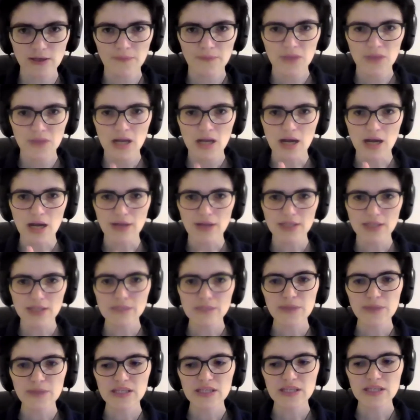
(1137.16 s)
And this
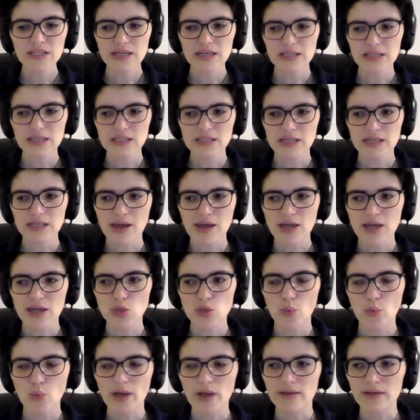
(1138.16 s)
means that it's a case
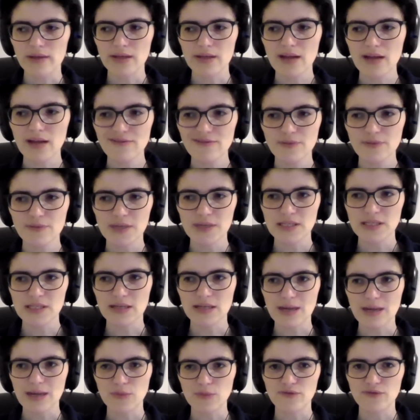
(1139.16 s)
where the alpha, beta,
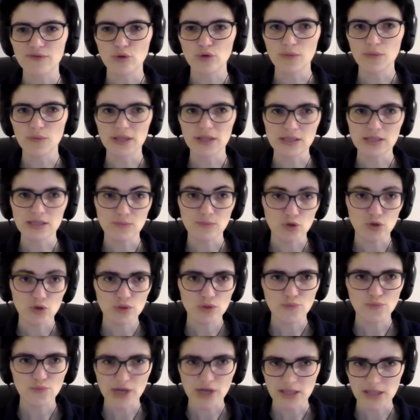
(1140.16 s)
gamma formalism
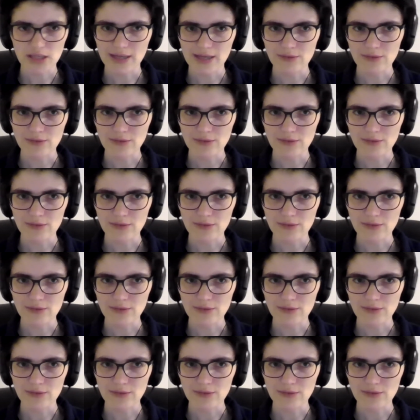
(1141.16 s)
could break down